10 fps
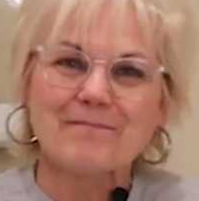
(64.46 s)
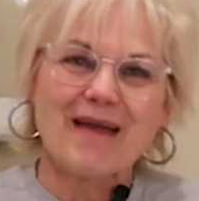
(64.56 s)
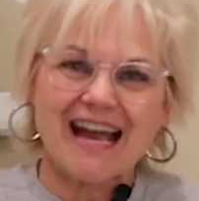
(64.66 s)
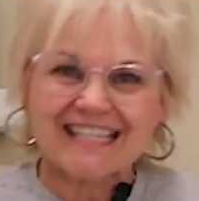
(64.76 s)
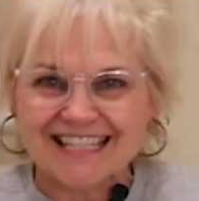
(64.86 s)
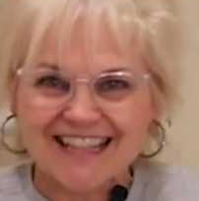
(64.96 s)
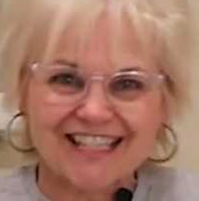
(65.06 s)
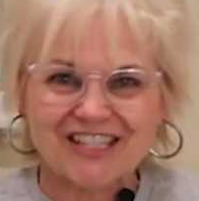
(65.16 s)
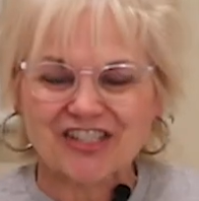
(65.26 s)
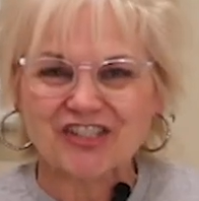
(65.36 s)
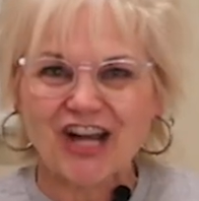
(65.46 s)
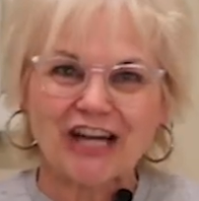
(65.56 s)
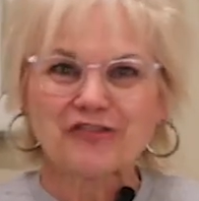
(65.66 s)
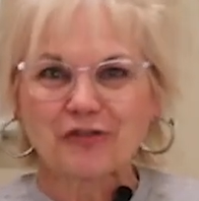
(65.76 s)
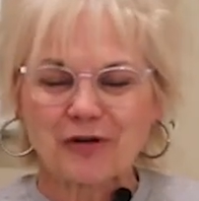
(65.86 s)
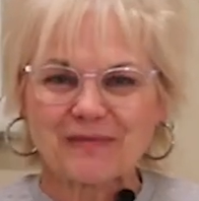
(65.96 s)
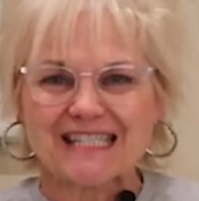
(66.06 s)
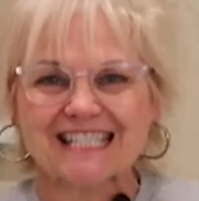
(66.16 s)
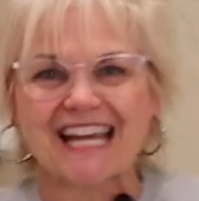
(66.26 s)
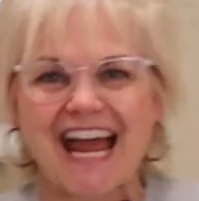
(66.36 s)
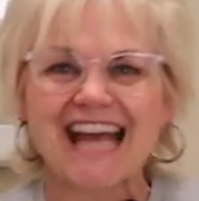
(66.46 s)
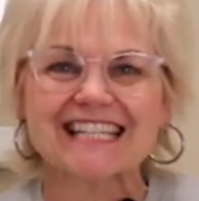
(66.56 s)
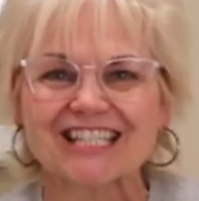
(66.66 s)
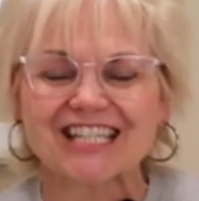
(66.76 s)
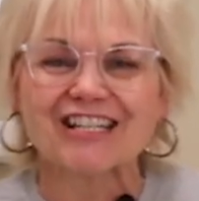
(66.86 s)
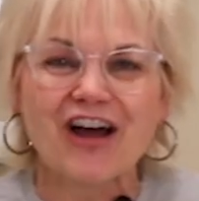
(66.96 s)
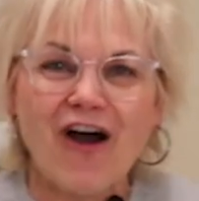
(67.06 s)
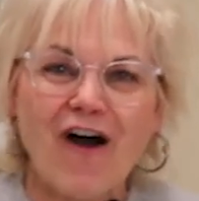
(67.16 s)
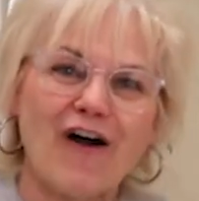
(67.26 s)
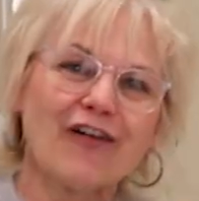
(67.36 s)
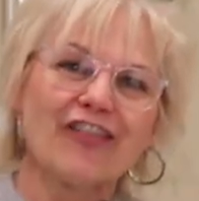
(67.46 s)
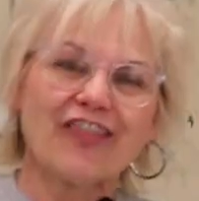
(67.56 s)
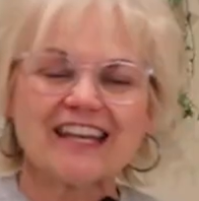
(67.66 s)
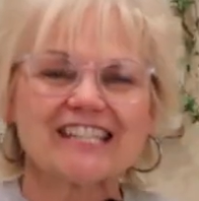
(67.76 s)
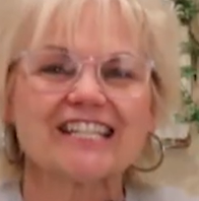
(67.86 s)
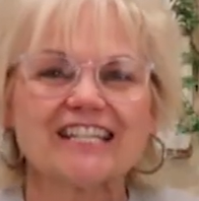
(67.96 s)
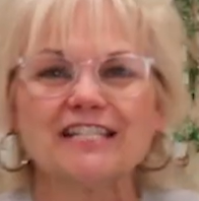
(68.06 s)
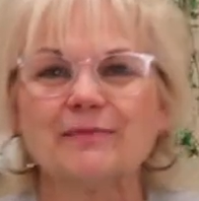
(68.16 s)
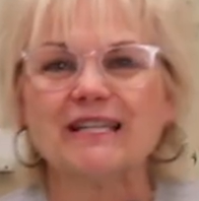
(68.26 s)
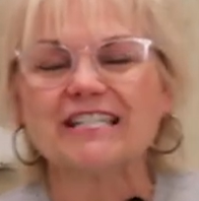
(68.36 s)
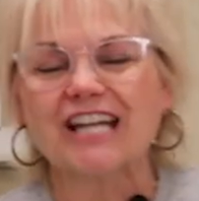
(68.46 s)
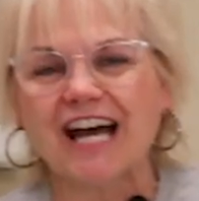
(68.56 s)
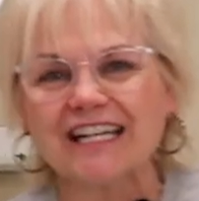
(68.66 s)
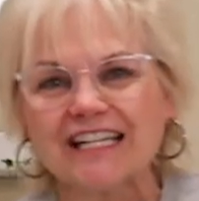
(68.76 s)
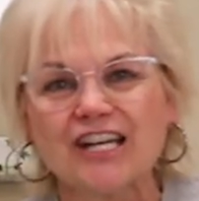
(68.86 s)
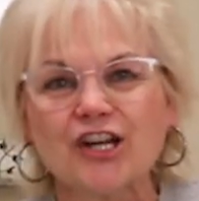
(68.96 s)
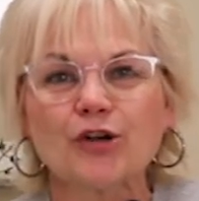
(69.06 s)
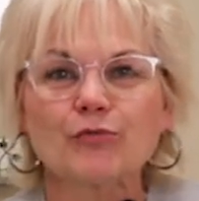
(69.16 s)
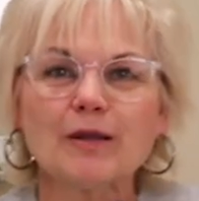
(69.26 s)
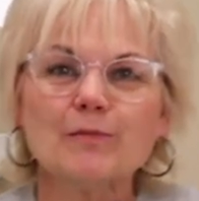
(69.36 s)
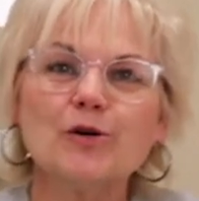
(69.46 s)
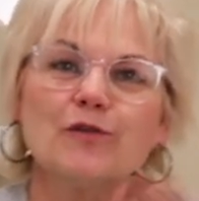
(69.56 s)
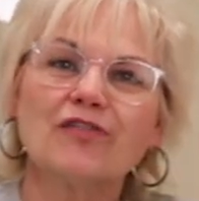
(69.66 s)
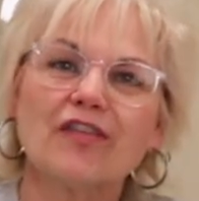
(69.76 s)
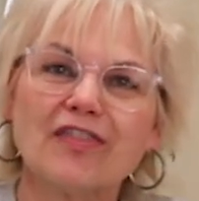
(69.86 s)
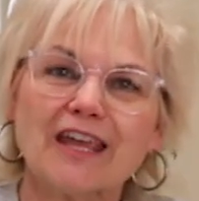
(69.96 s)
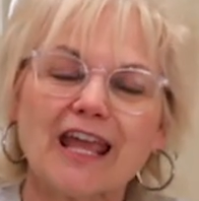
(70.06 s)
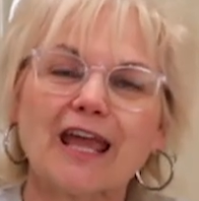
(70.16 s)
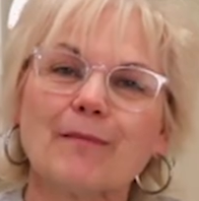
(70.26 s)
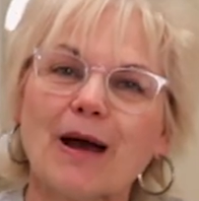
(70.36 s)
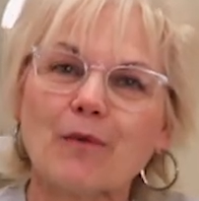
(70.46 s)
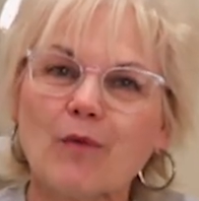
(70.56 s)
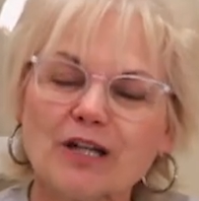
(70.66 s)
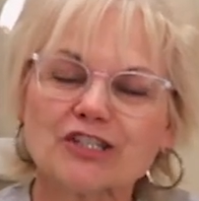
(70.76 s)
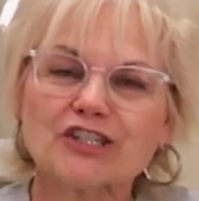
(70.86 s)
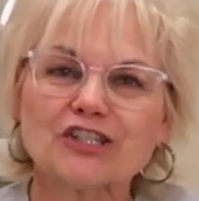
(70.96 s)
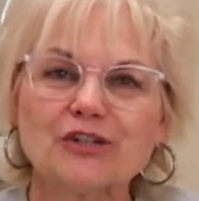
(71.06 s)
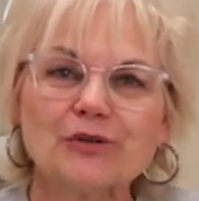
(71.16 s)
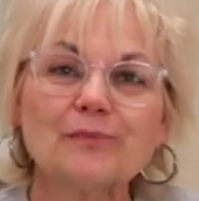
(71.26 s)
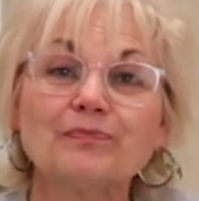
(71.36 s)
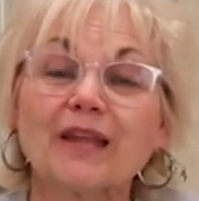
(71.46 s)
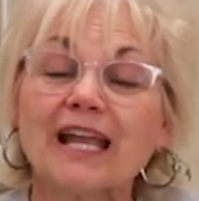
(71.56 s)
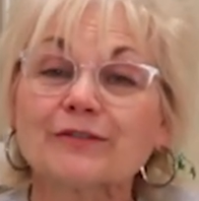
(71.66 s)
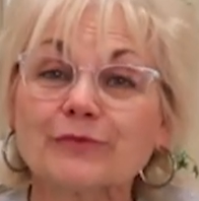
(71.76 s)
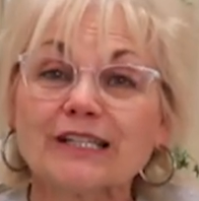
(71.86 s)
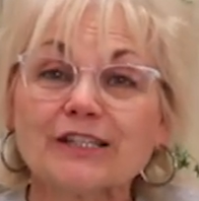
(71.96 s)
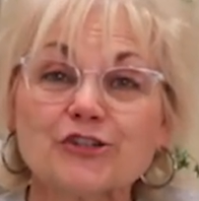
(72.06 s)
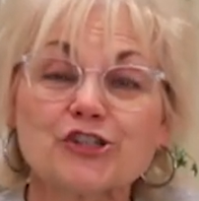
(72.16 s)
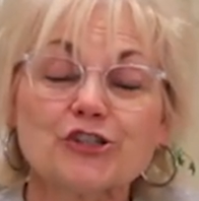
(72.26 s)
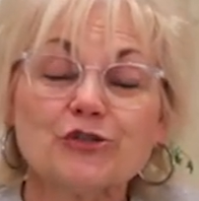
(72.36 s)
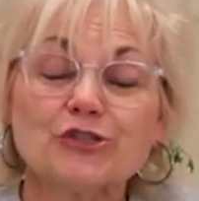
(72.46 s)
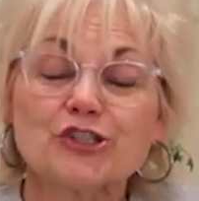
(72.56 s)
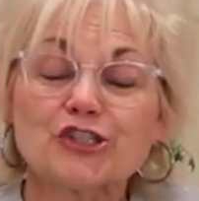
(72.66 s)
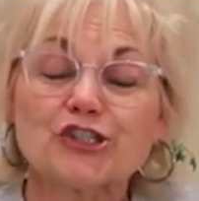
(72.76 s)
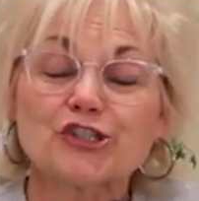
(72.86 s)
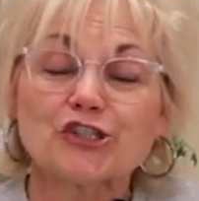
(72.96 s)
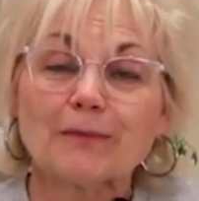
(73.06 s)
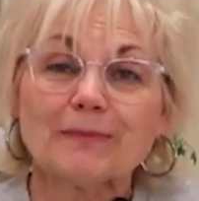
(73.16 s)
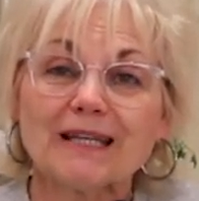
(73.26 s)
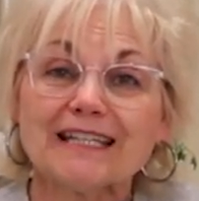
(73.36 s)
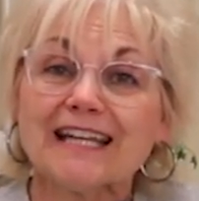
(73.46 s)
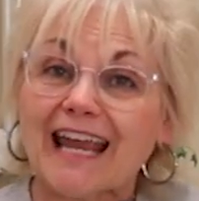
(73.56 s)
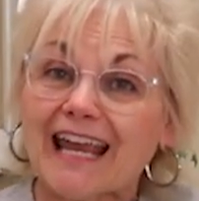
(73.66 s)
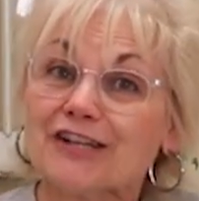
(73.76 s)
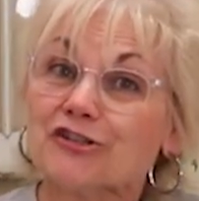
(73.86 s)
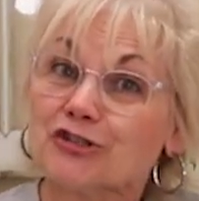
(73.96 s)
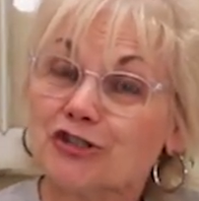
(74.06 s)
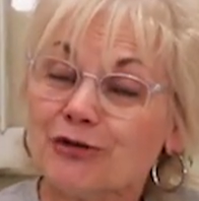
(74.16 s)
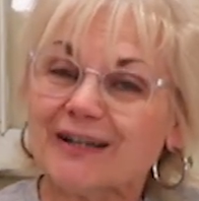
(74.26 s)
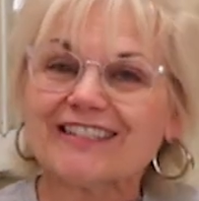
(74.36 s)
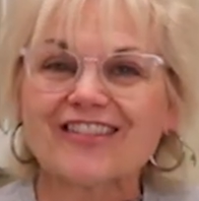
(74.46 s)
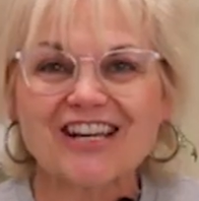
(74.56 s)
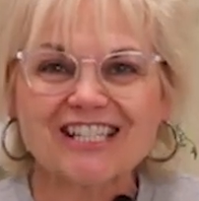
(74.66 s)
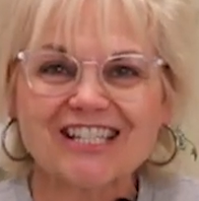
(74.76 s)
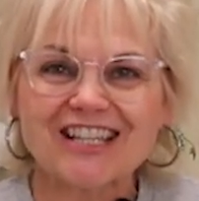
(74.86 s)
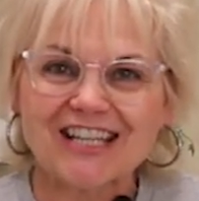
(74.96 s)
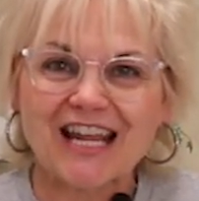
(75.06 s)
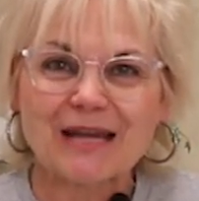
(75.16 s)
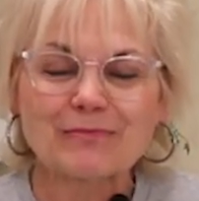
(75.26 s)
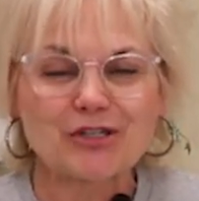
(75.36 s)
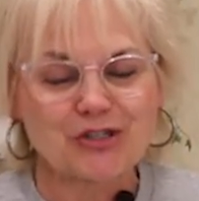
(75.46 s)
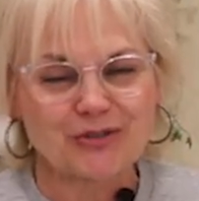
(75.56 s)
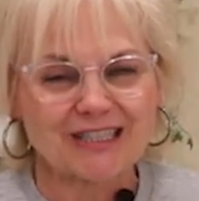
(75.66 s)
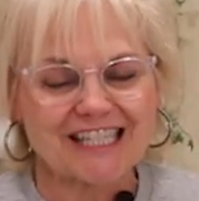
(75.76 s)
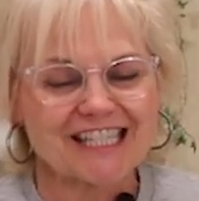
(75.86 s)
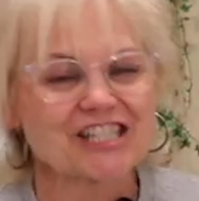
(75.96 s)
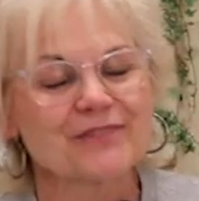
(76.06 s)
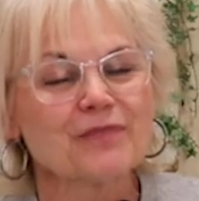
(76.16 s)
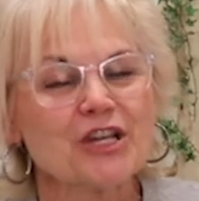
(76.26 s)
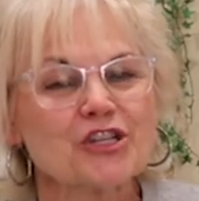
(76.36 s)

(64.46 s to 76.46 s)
mess and this ginormous task and all the things that need to be done, and remove the thinking about what to do and release you to just jump in and do it. That's the name Do-It List.